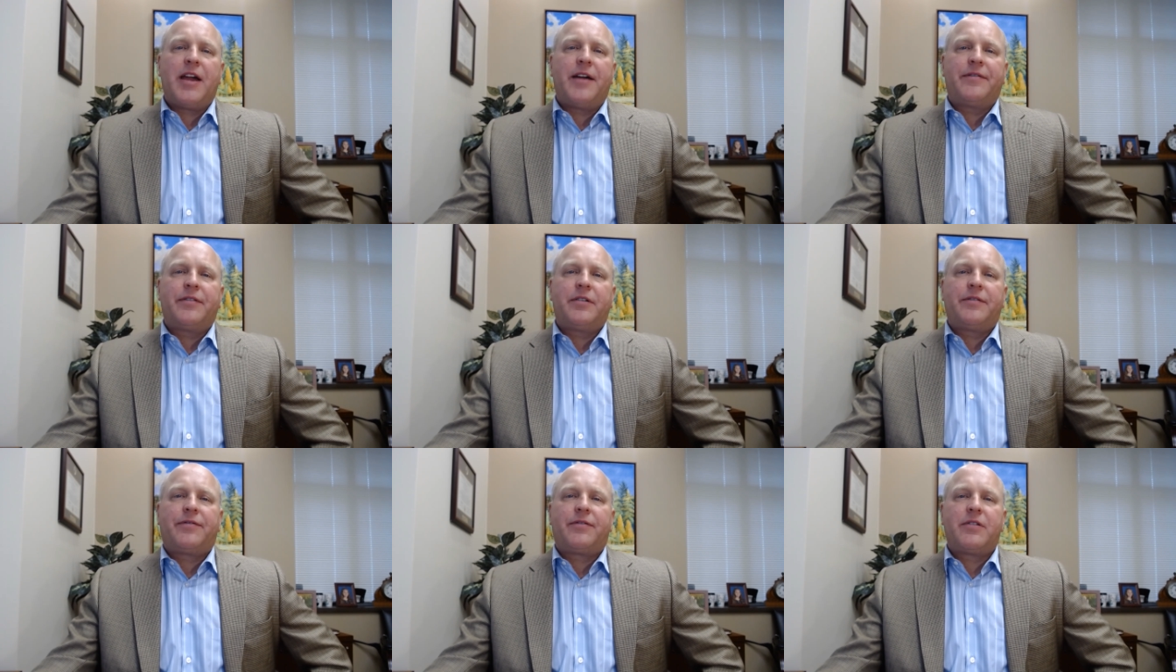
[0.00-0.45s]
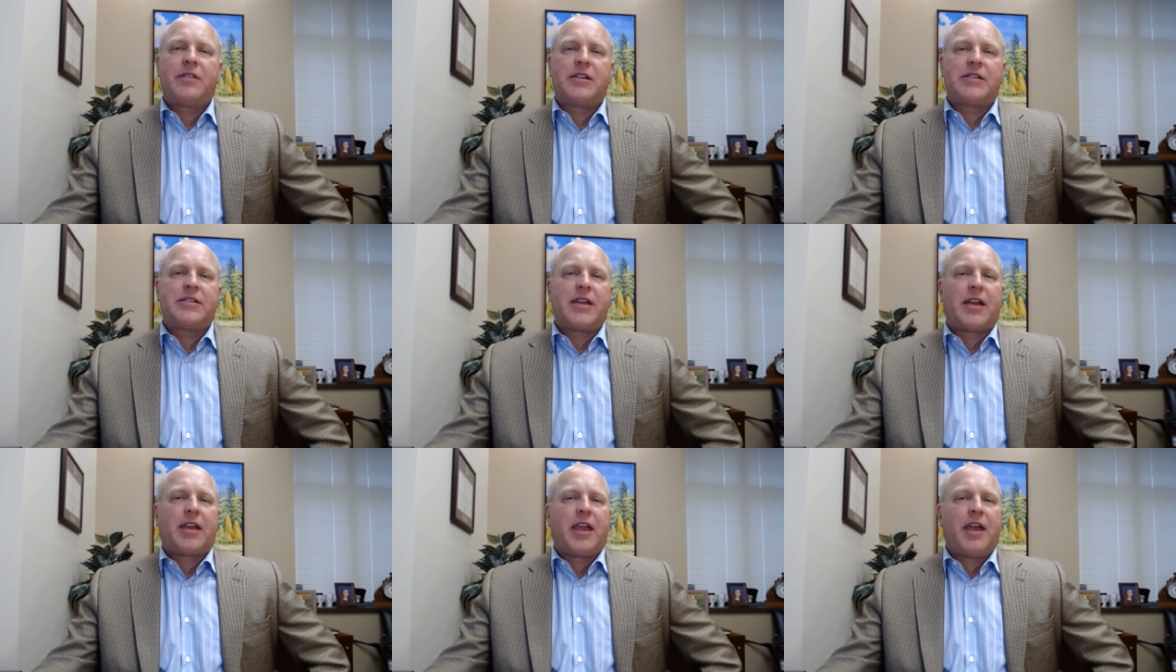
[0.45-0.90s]
ever for the
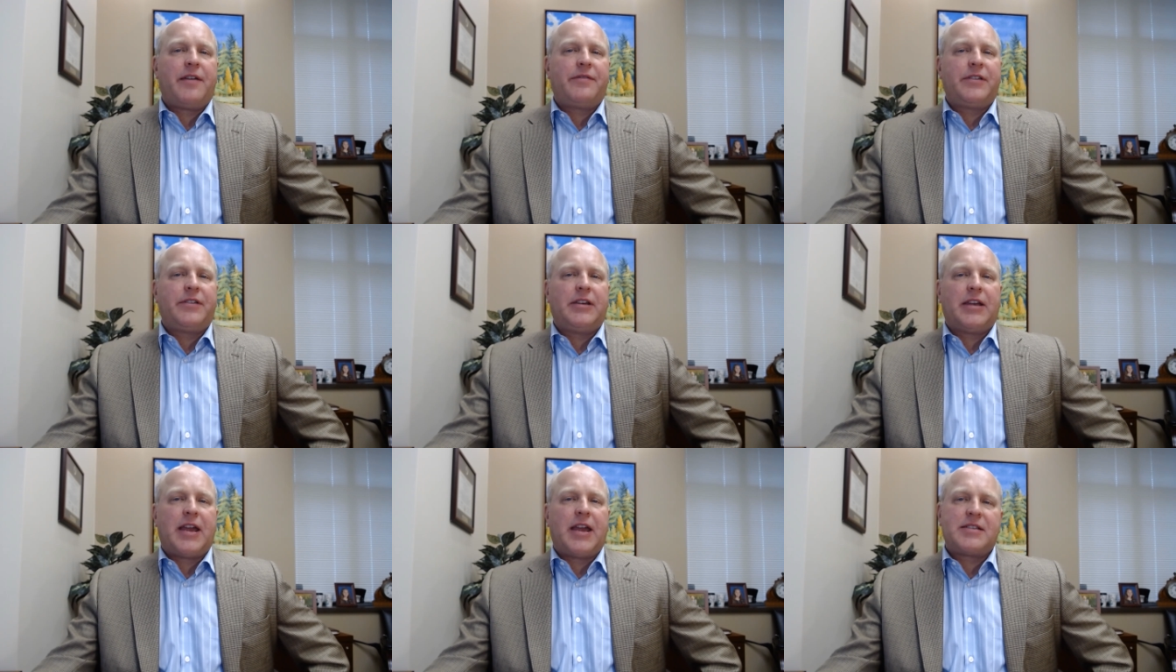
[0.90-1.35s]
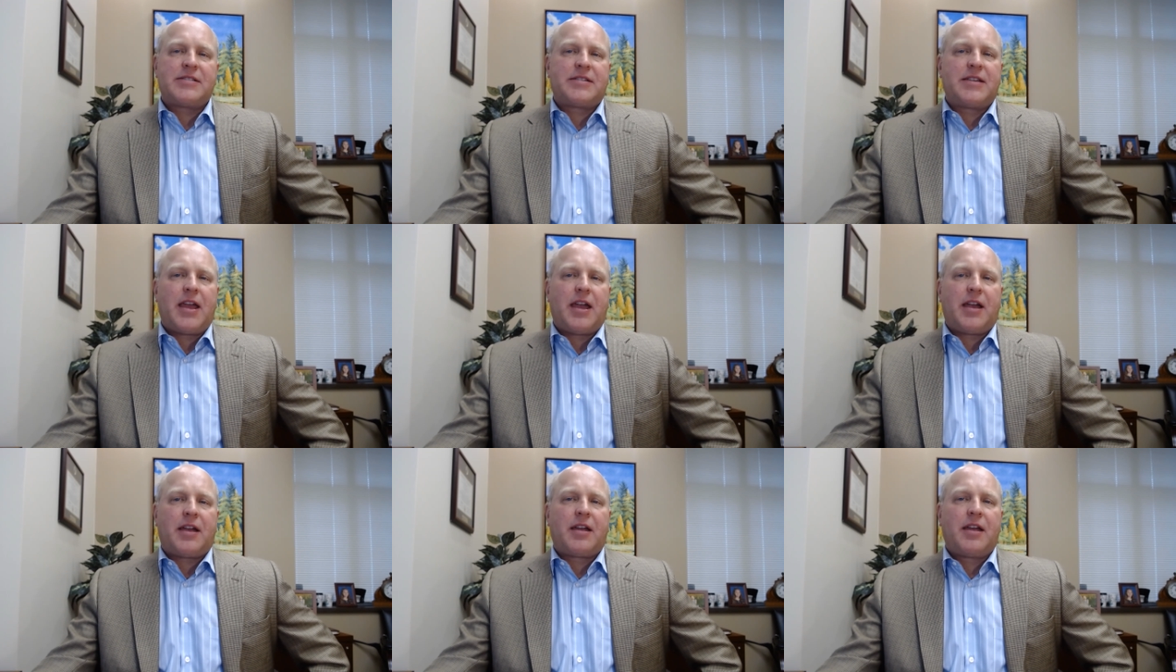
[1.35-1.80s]
tech-heavy
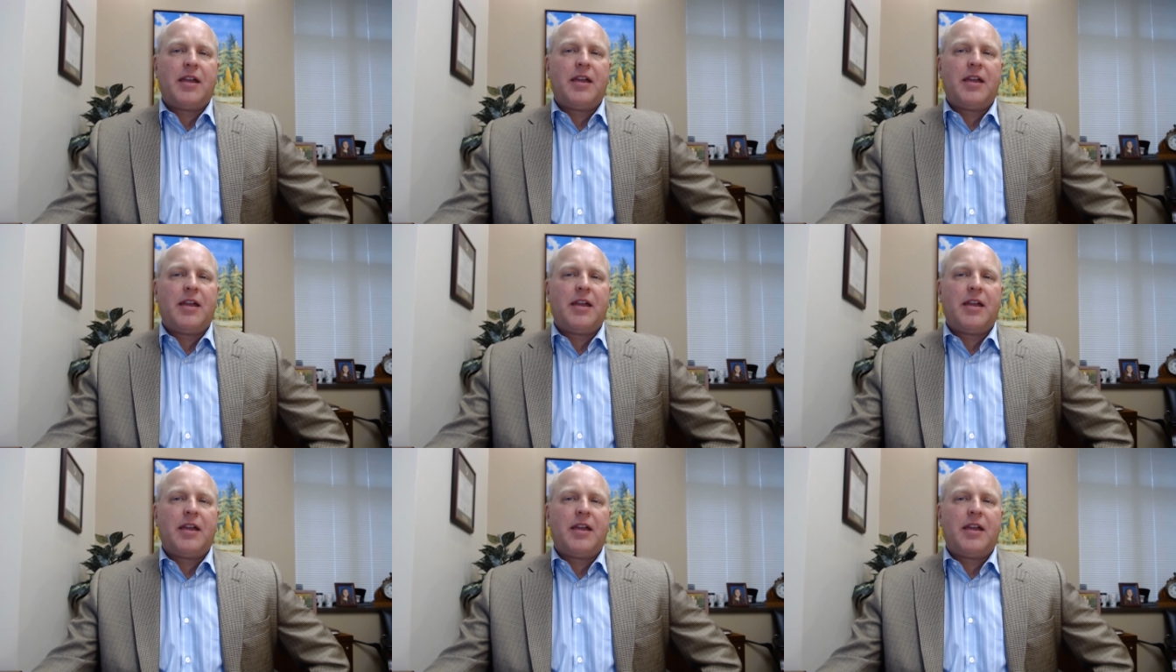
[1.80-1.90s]
NASDAQ,